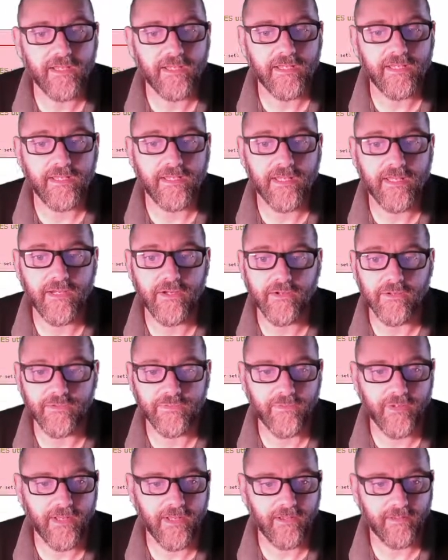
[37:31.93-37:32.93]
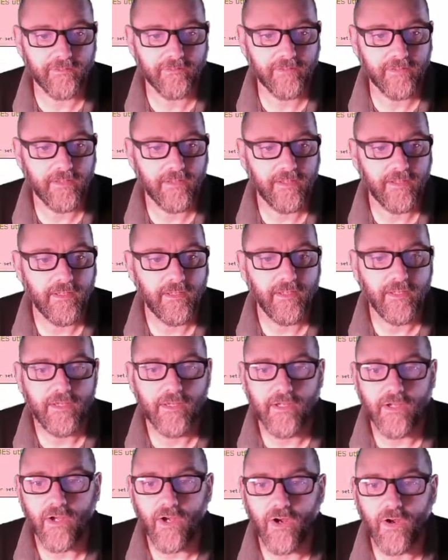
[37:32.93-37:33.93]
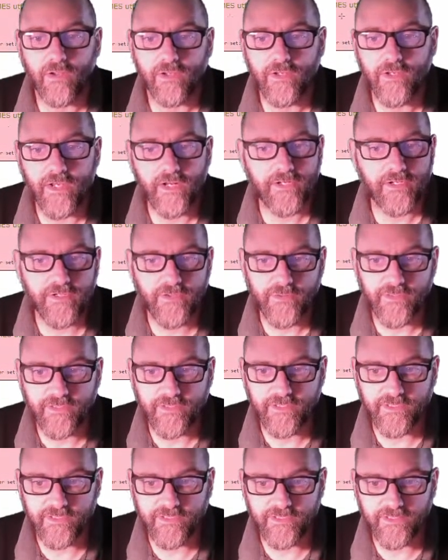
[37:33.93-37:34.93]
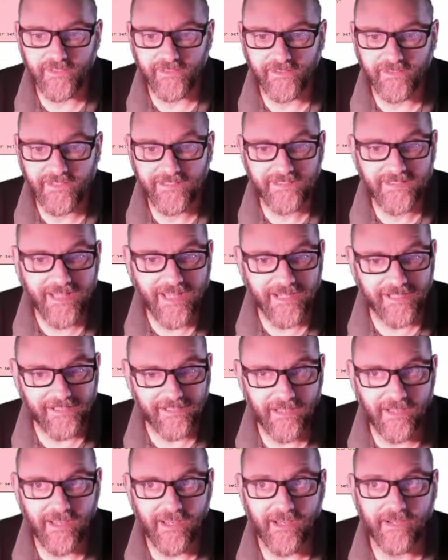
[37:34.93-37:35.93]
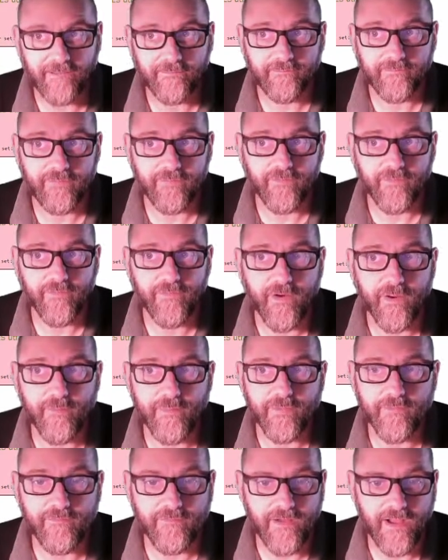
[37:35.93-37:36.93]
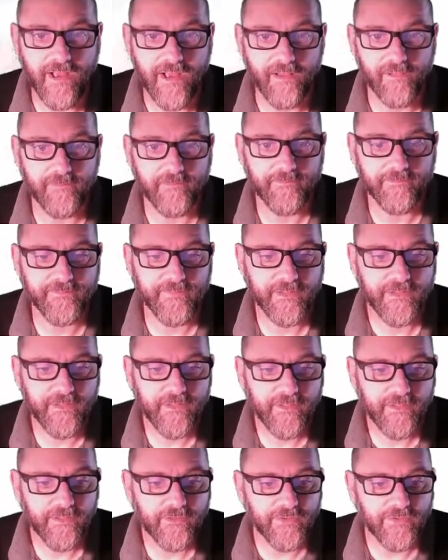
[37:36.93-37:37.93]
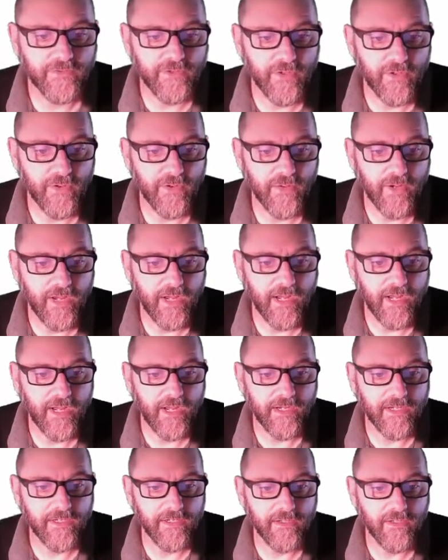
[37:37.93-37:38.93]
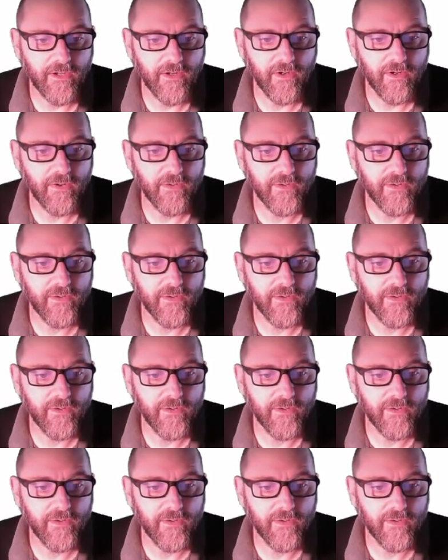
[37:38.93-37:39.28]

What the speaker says: here as well, all you got to do is just delete that line from the file. So I'm going to go